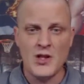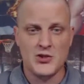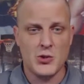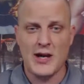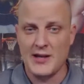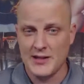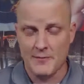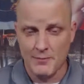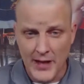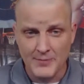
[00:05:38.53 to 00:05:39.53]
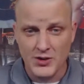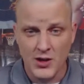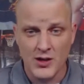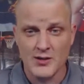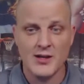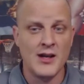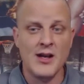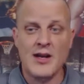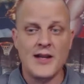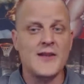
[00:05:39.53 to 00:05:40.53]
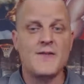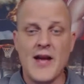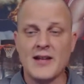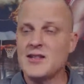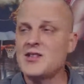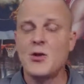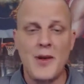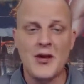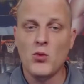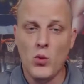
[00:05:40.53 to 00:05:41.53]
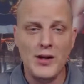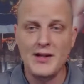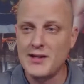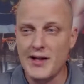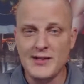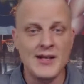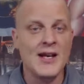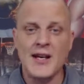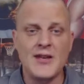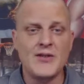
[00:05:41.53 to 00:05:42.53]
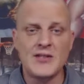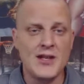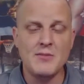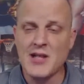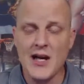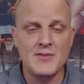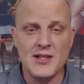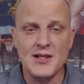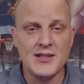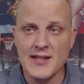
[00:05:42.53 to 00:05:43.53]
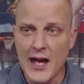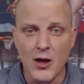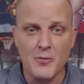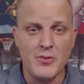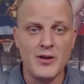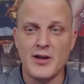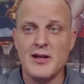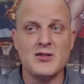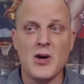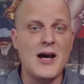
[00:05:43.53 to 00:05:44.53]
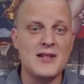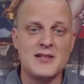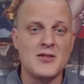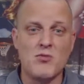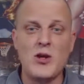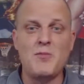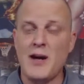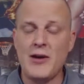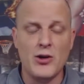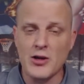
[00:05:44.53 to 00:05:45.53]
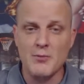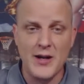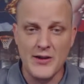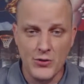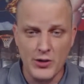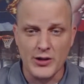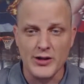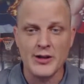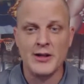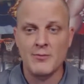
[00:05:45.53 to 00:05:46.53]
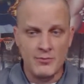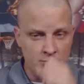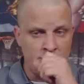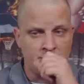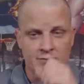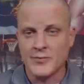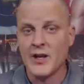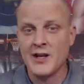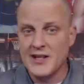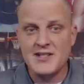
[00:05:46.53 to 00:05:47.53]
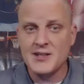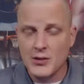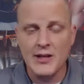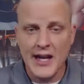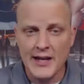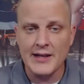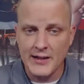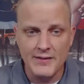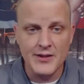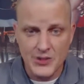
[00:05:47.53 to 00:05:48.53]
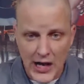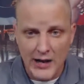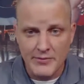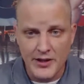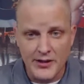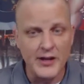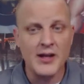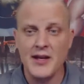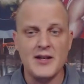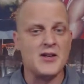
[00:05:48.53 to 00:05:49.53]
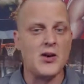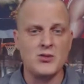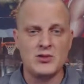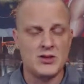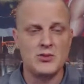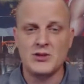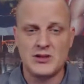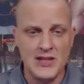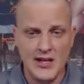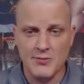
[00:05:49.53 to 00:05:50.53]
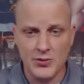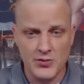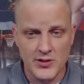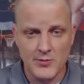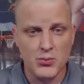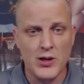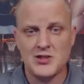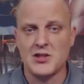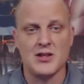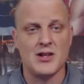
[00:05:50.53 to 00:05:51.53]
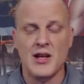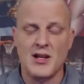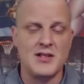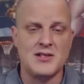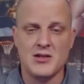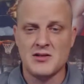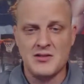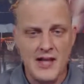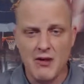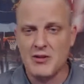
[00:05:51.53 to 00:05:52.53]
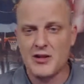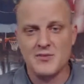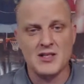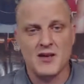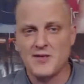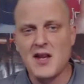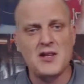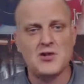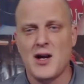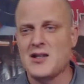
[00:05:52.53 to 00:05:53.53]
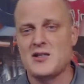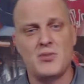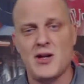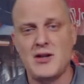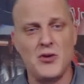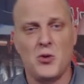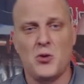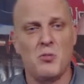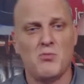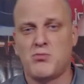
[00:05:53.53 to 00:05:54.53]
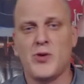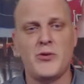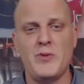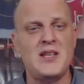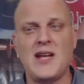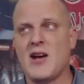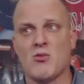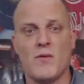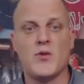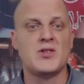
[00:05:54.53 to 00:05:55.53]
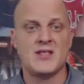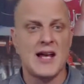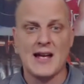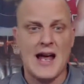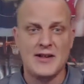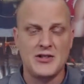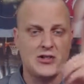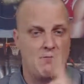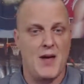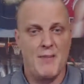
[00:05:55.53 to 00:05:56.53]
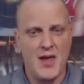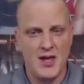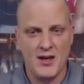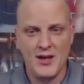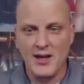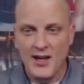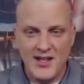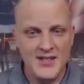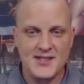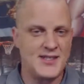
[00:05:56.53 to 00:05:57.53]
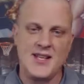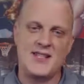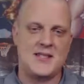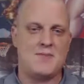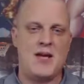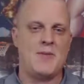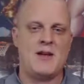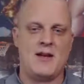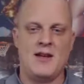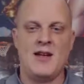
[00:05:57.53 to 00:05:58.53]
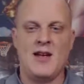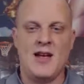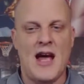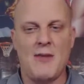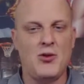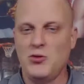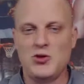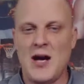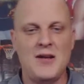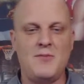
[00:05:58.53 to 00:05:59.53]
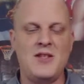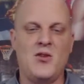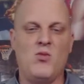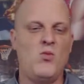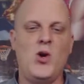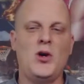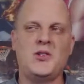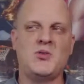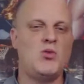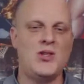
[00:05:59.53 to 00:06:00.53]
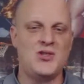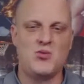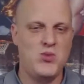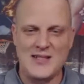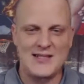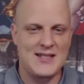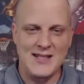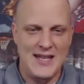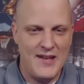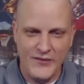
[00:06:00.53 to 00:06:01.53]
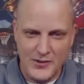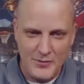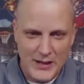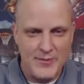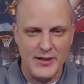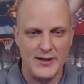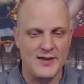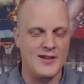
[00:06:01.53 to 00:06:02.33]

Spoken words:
and try and get him pep talks. And the fact is, no matter what he does, even sometimes he gets help. He tries to win by hook and by crook. He still can't get the job done. He goes into a state of depression. He starts doubting himself. Then he tries to play the old Brother Midnight reverse psychology, baby. And he says, baby, I'm going to try to be the world's worst wrestler ever, baby.